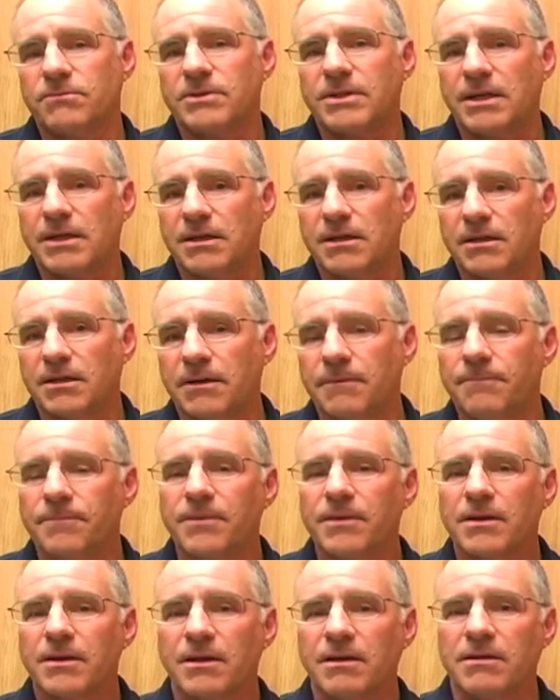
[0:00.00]
data
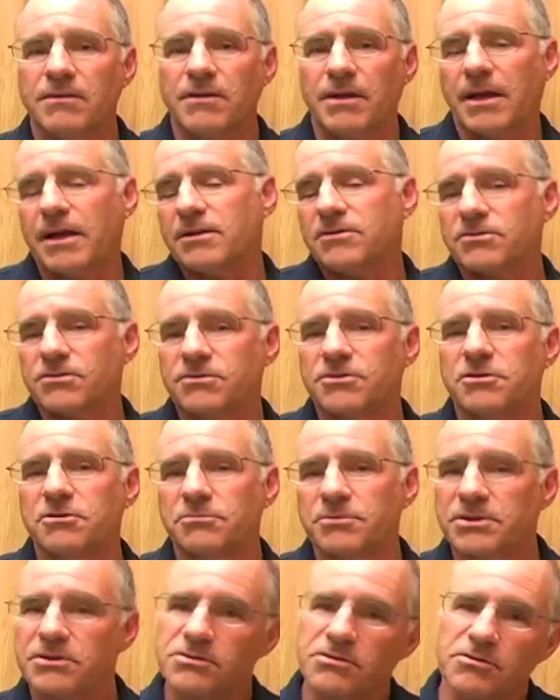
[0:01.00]
had answered your
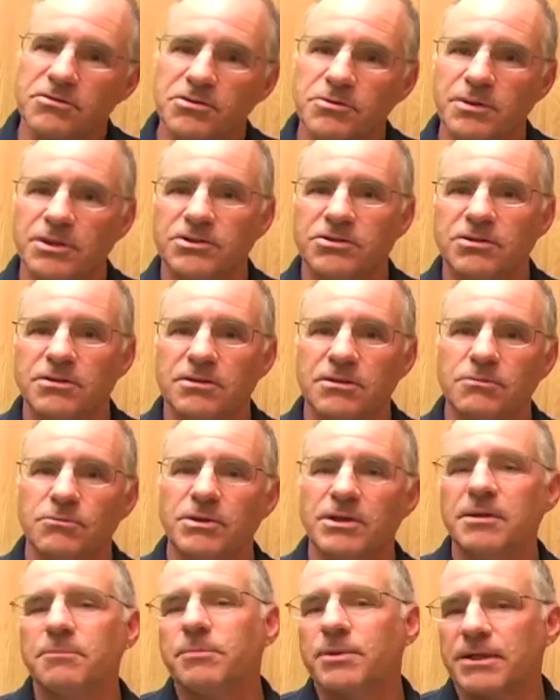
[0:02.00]
research question and
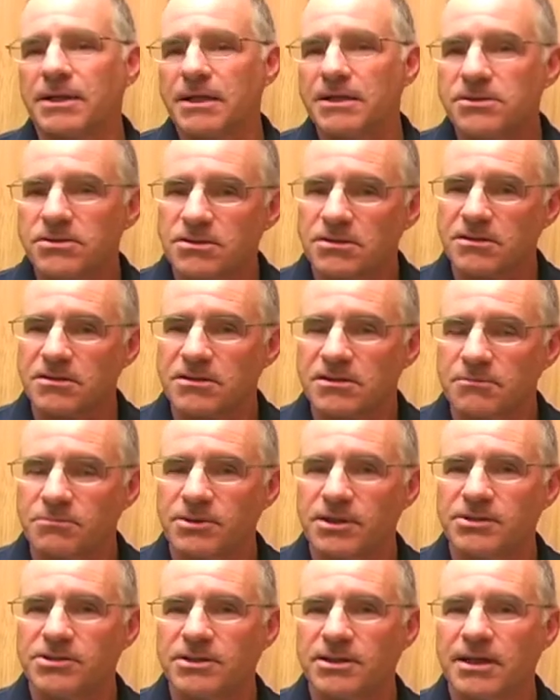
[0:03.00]
what implications the
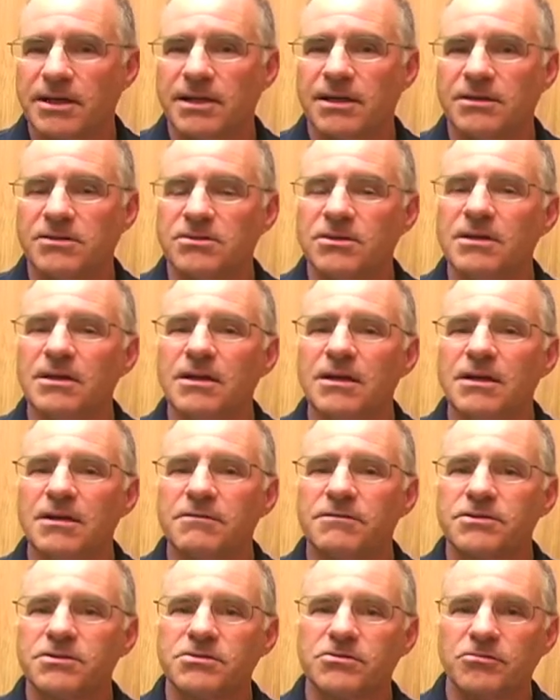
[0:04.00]
project has
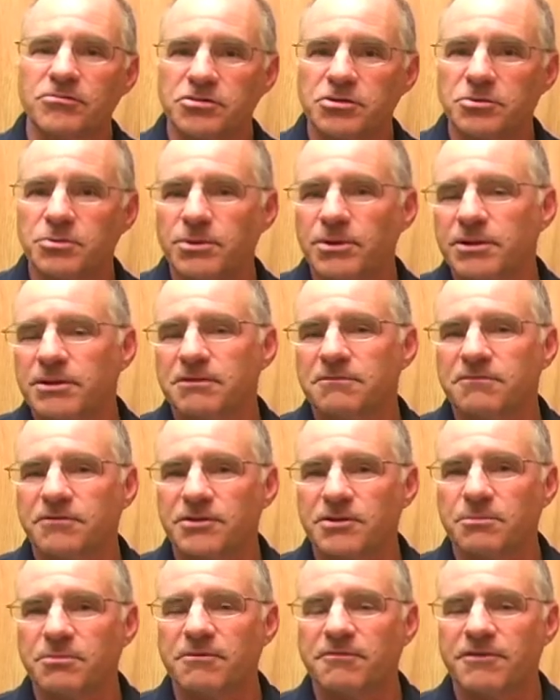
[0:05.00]
for social work and for
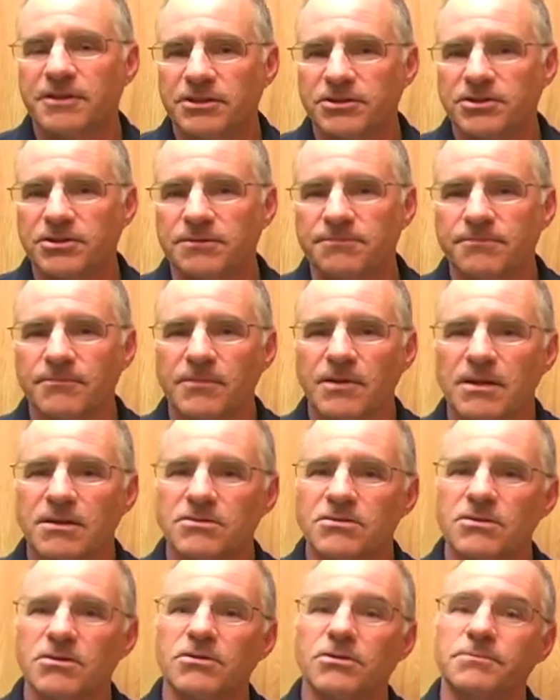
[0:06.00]
the profession.
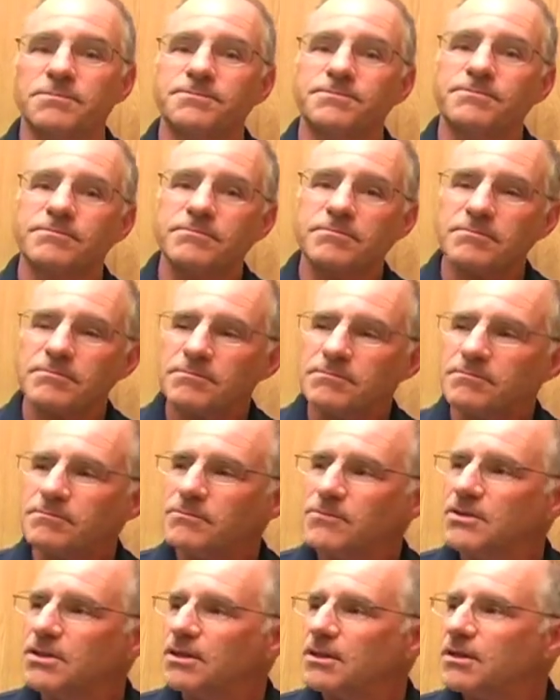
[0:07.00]
So
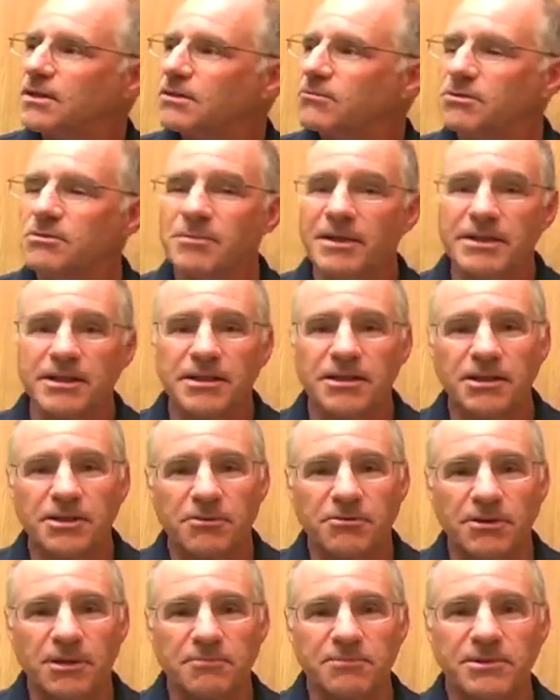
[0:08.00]
we might get
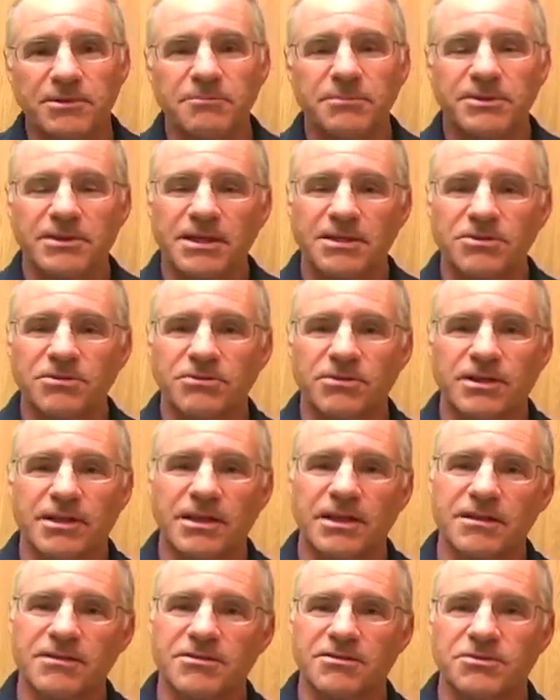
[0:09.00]
interrupted, but that's
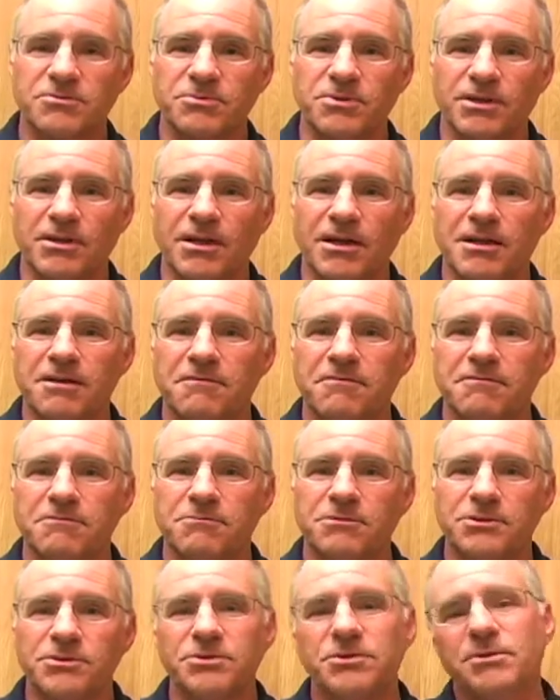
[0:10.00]
okay. This is real life, and
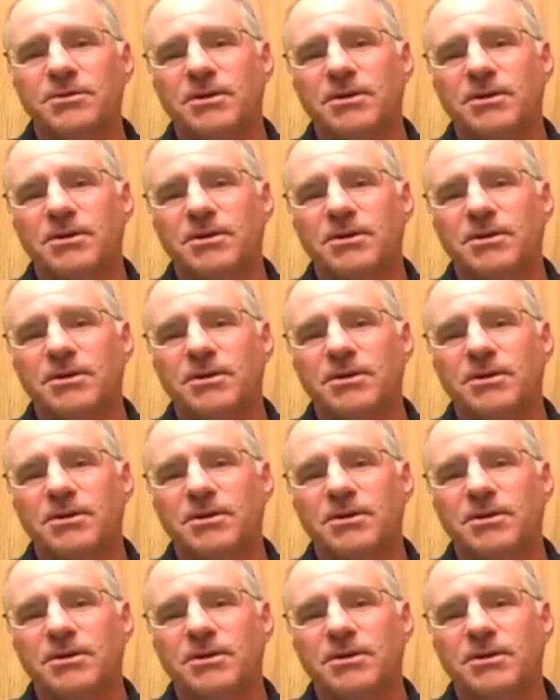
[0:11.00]
we'll